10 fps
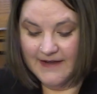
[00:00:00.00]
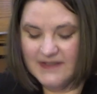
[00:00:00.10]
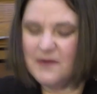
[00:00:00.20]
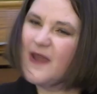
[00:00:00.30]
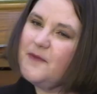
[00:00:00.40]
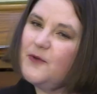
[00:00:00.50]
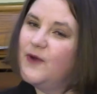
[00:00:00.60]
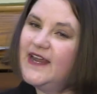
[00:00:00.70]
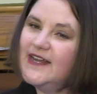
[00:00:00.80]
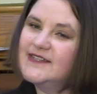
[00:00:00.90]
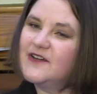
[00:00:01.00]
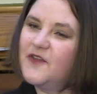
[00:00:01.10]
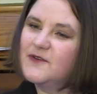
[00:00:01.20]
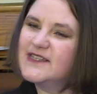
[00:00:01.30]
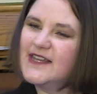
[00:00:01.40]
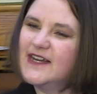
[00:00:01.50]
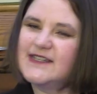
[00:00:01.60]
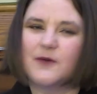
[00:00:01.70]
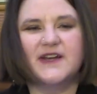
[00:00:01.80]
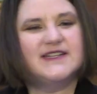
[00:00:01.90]
So maybe weeds are those things
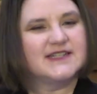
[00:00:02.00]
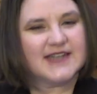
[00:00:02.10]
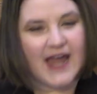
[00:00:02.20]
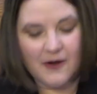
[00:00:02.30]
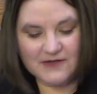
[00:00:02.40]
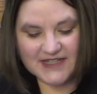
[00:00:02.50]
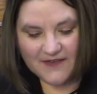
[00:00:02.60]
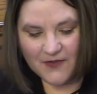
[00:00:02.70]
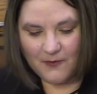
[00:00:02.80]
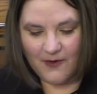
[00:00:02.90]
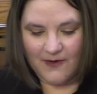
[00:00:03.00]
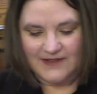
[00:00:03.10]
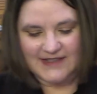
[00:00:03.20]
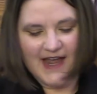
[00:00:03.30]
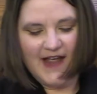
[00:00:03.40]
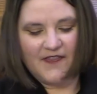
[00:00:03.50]
that we discount in the world.